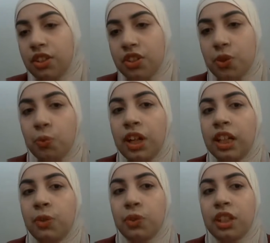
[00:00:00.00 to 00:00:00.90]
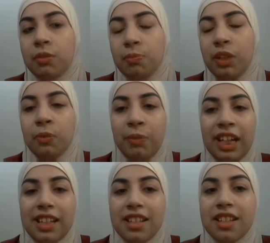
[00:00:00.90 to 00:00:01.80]
So why wouldn't we
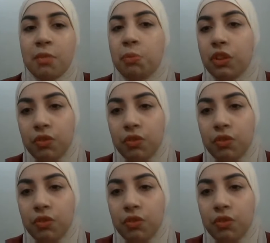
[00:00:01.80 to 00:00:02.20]
make it simple